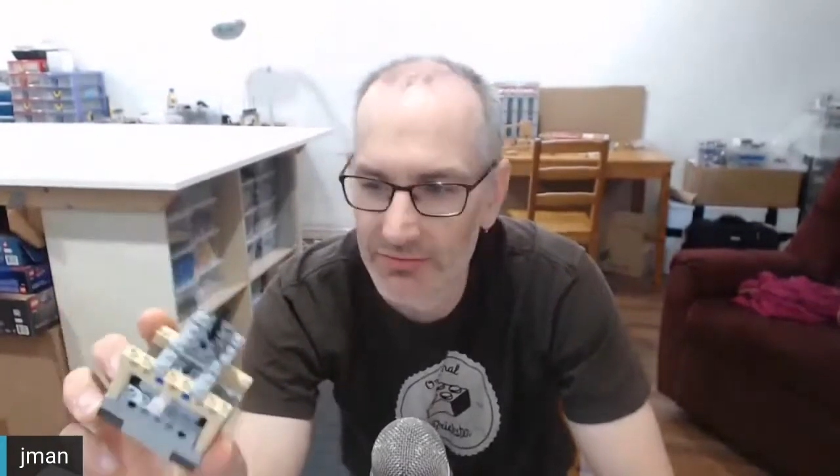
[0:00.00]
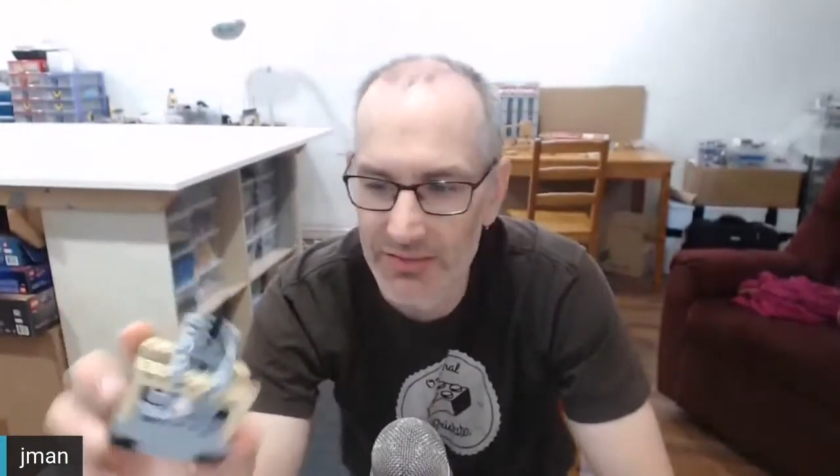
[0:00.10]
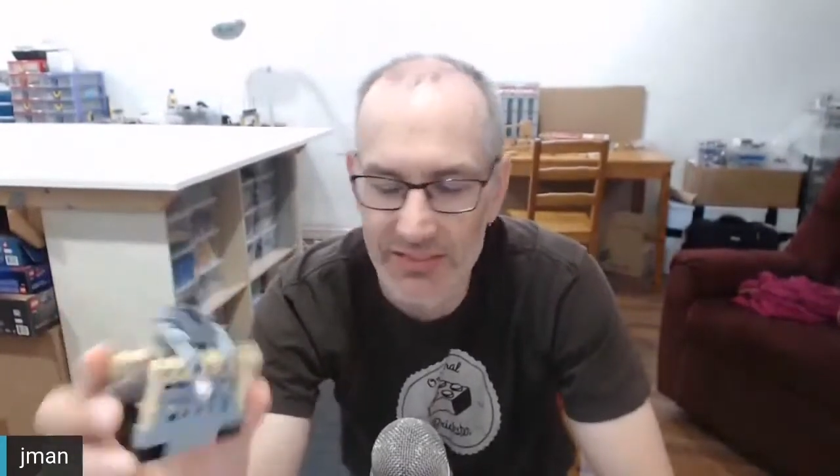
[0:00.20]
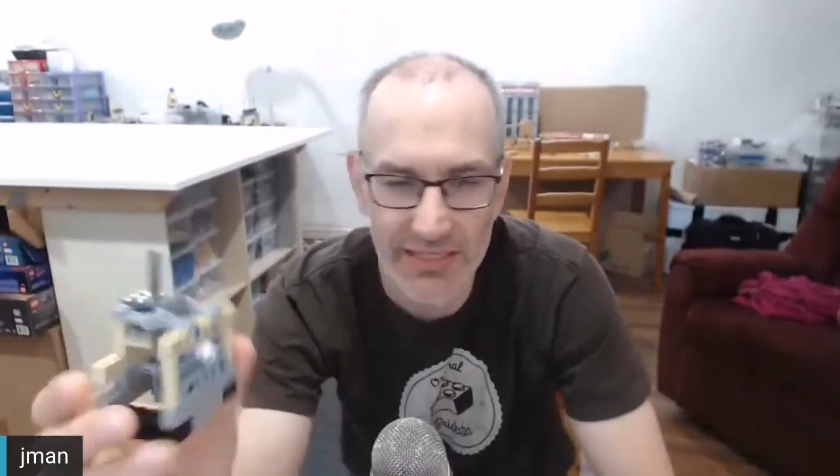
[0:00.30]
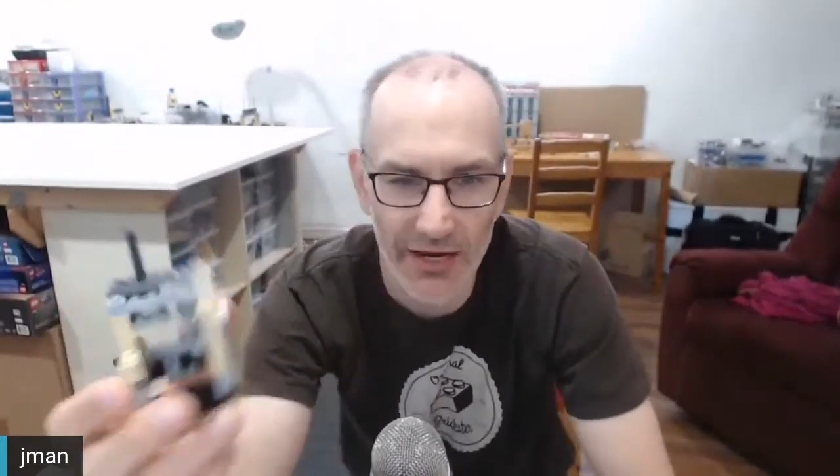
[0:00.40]

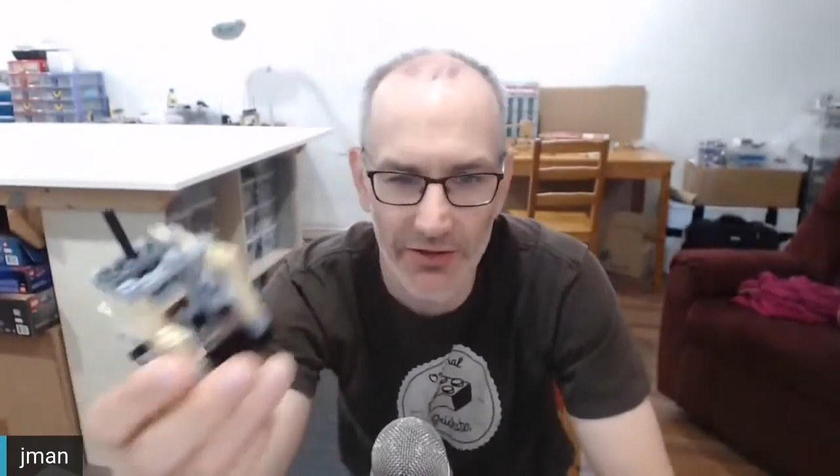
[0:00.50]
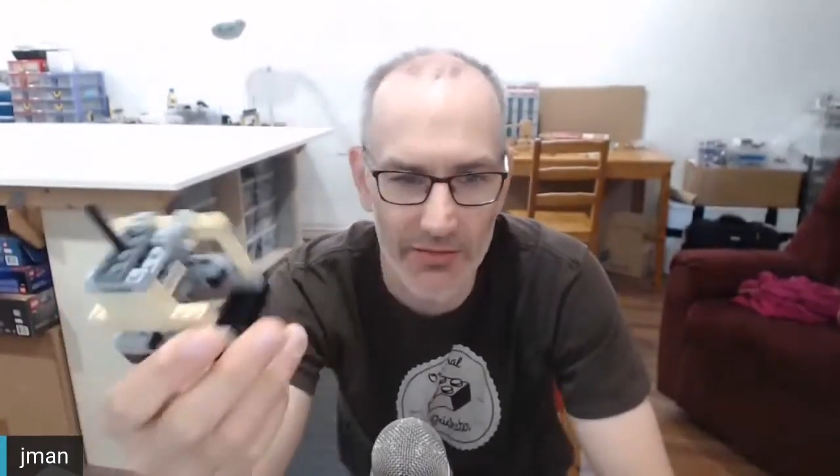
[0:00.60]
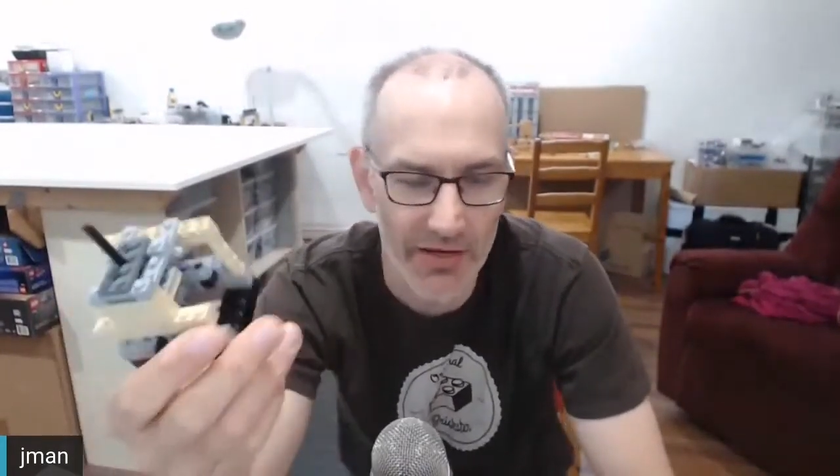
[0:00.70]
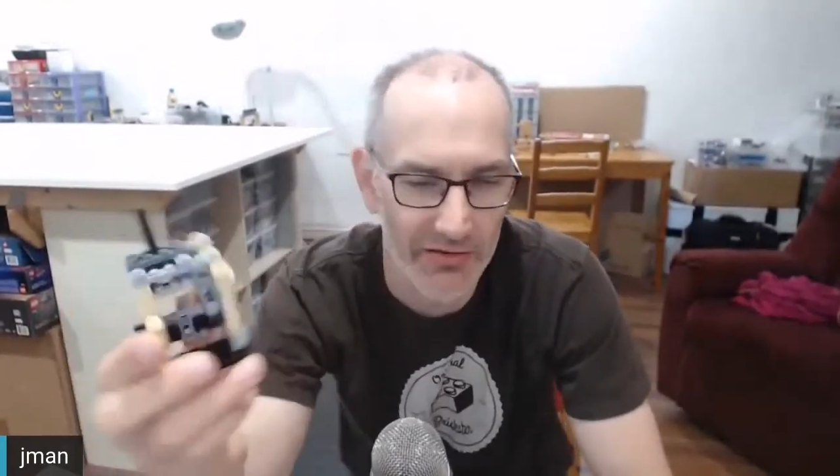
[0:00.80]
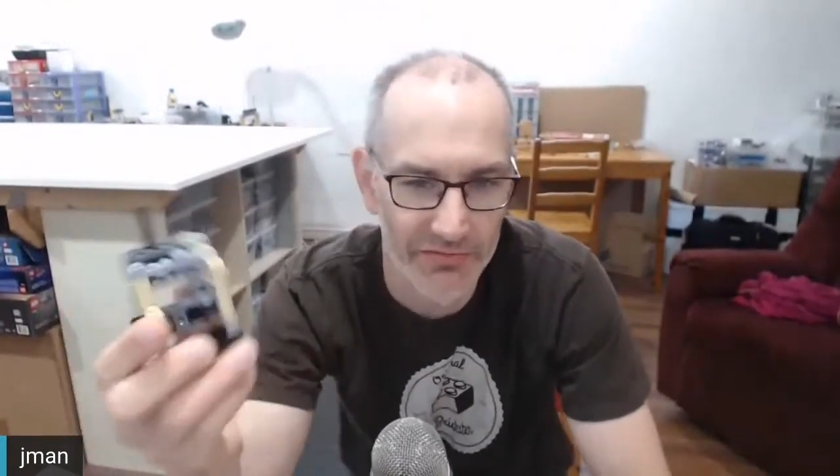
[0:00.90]
to see how they
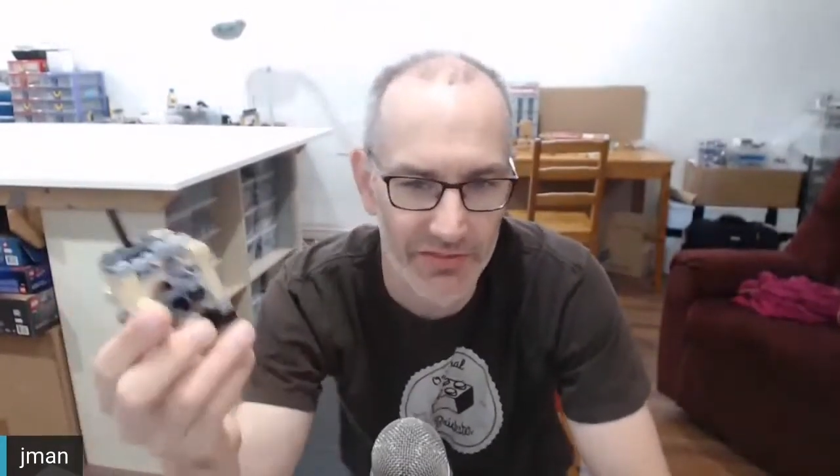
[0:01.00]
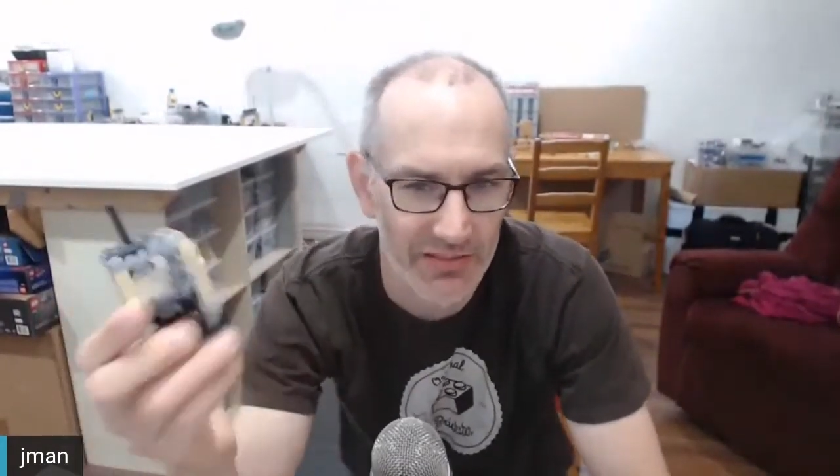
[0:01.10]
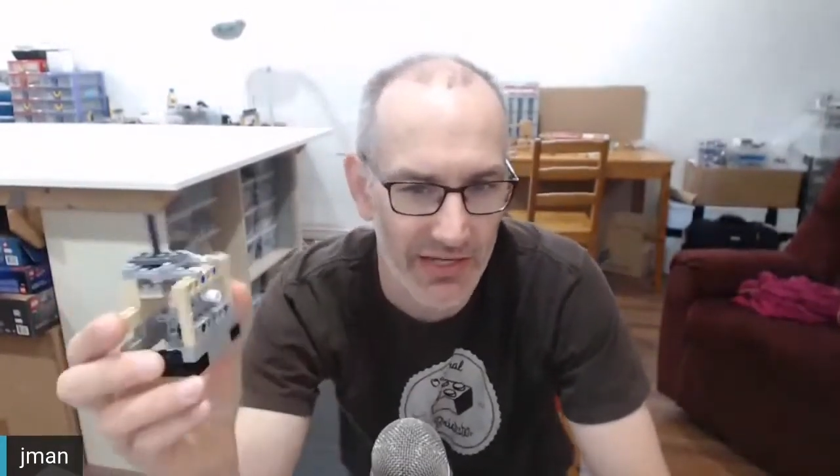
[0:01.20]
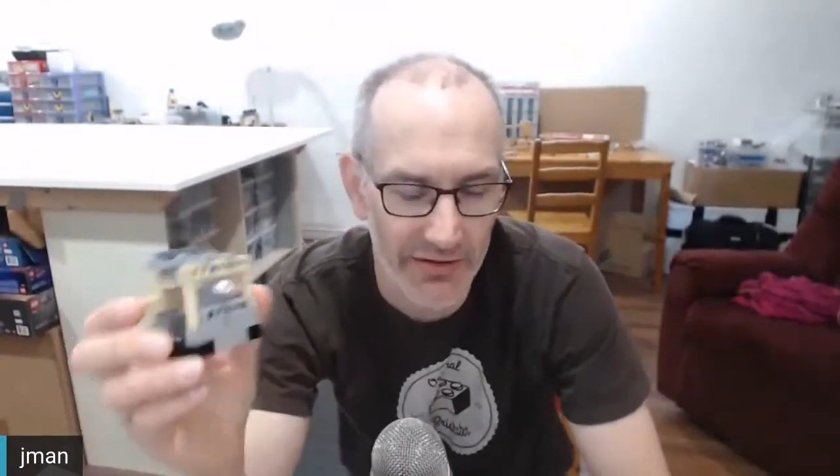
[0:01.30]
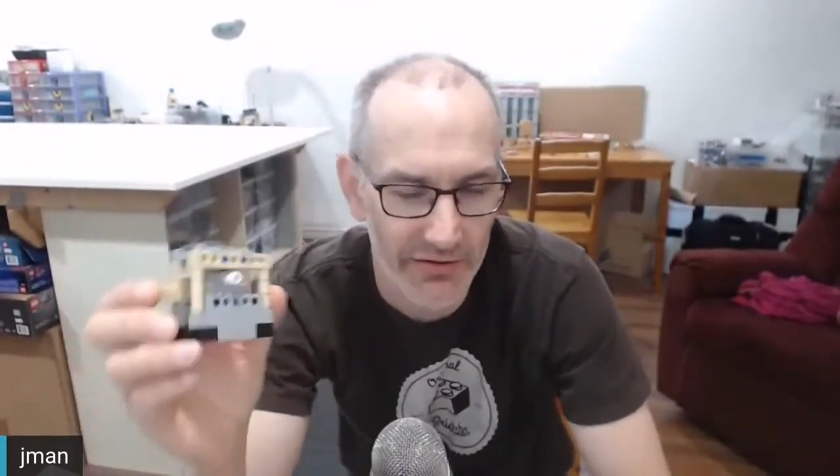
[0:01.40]
might fit
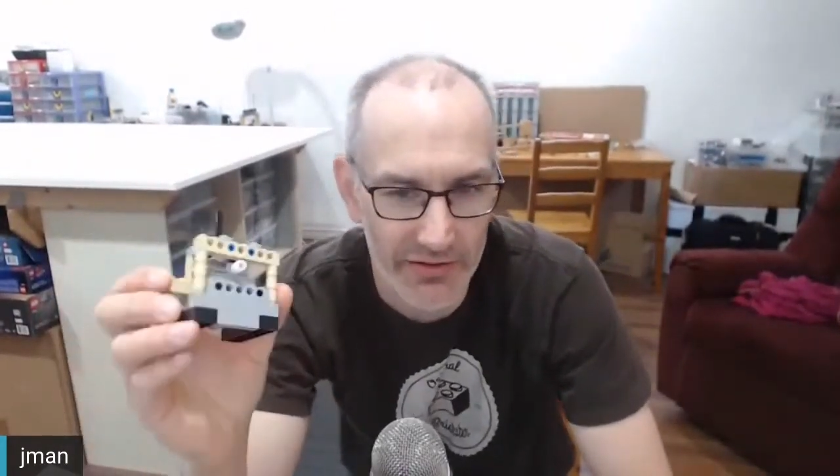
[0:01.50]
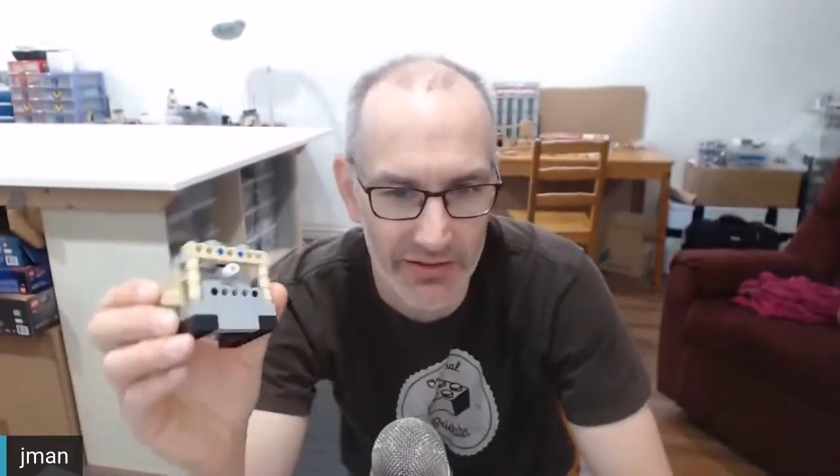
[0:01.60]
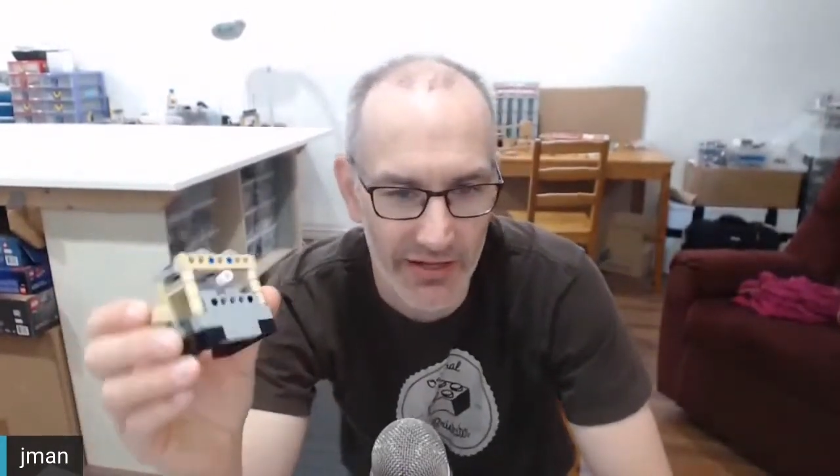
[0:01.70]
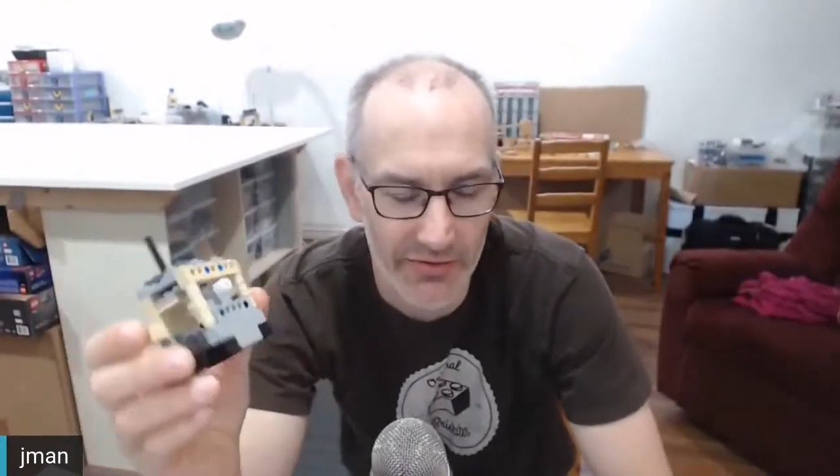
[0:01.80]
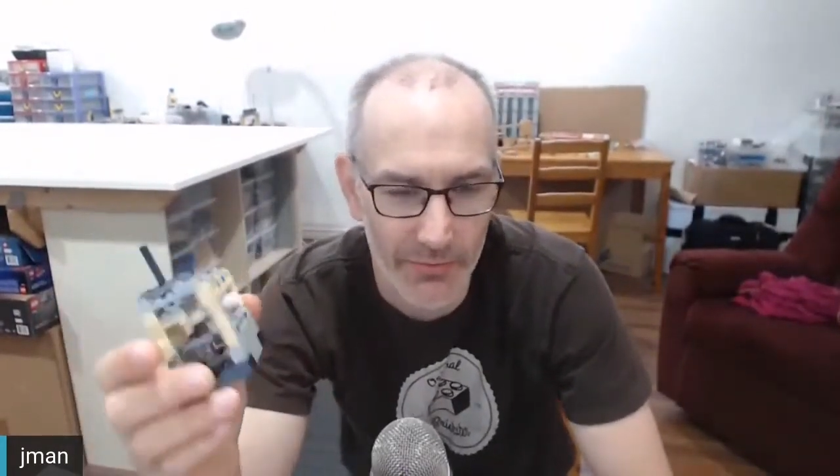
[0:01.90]
together in
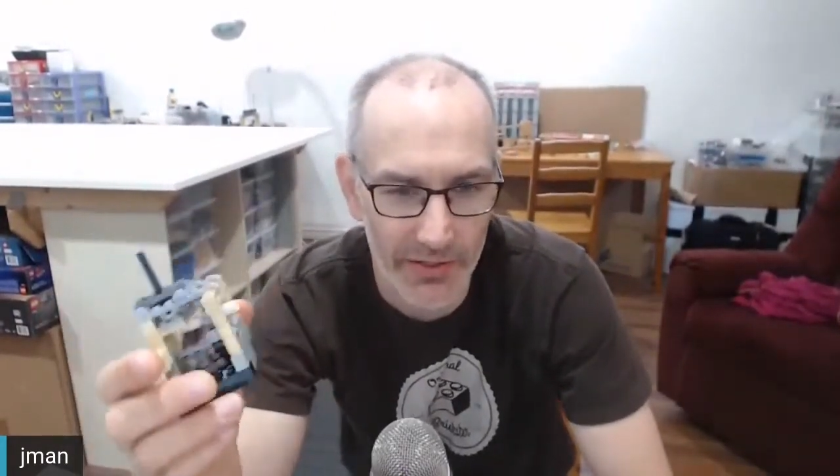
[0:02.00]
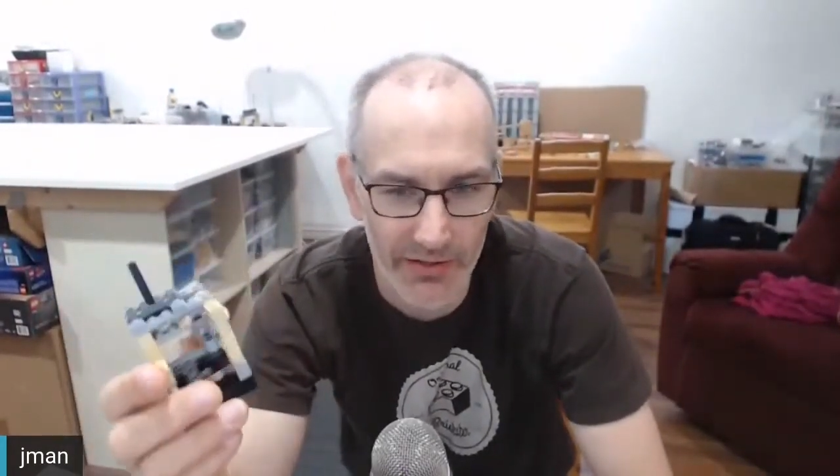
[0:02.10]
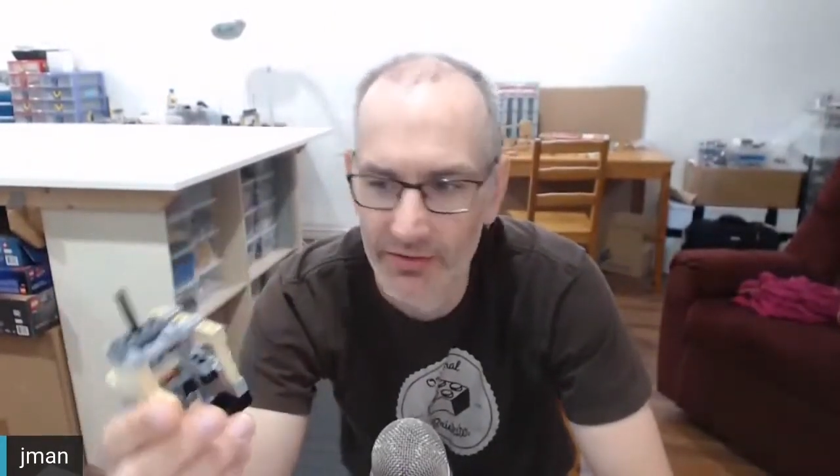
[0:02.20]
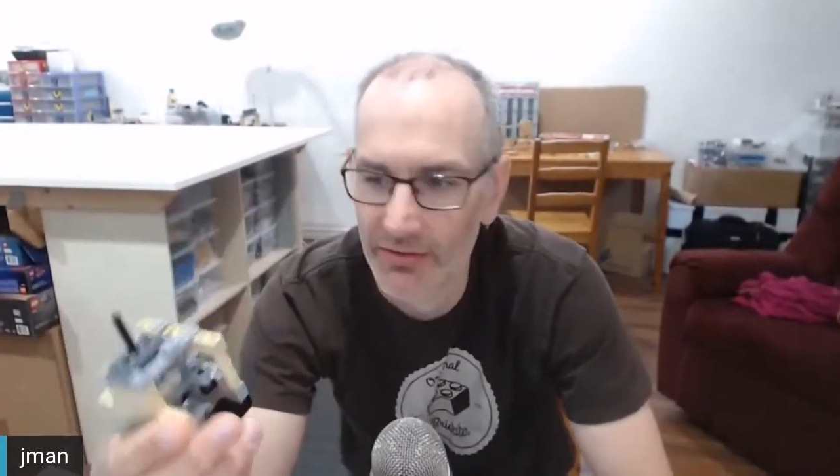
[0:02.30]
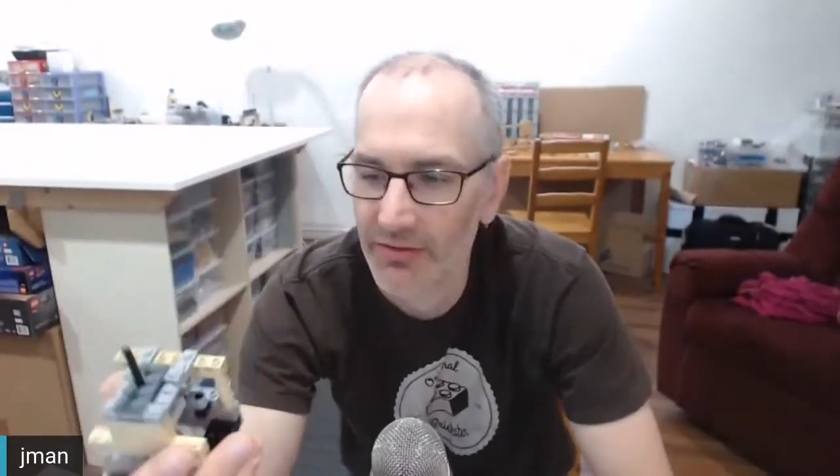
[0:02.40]
a nice way.